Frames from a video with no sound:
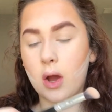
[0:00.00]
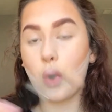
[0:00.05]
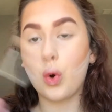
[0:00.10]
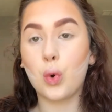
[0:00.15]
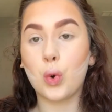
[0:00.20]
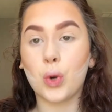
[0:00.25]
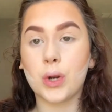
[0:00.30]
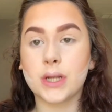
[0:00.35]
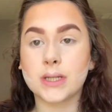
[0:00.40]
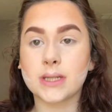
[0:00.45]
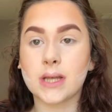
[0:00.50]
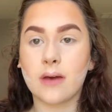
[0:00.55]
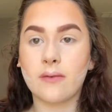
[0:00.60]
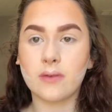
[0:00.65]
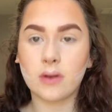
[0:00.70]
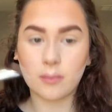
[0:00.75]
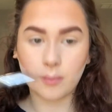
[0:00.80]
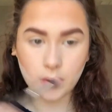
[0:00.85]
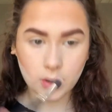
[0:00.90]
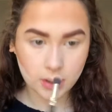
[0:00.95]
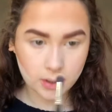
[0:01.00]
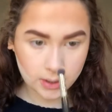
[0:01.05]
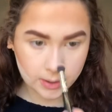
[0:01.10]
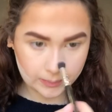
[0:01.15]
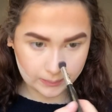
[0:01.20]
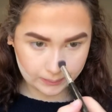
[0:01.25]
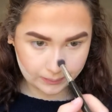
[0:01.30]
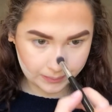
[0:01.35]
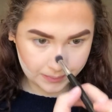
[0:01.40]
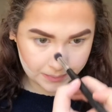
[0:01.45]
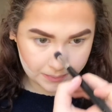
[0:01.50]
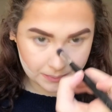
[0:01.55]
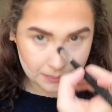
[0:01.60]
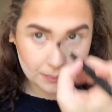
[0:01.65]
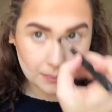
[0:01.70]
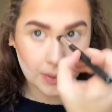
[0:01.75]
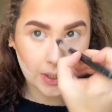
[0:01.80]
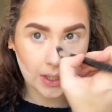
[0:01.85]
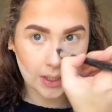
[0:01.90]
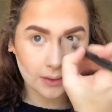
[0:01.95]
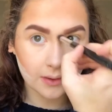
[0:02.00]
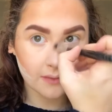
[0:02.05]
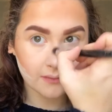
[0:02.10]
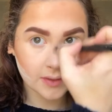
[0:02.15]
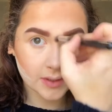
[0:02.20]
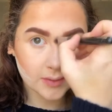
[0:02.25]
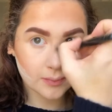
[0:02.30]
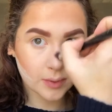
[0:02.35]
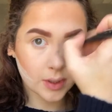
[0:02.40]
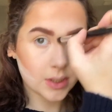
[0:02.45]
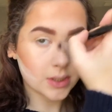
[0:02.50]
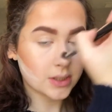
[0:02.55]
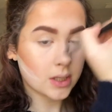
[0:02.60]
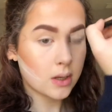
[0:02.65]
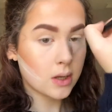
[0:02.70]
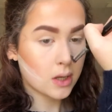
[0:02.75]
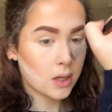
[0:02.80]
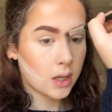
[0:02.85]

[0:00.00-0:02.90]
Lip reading: Oh, it doesn't have a number on it, but I love this brush.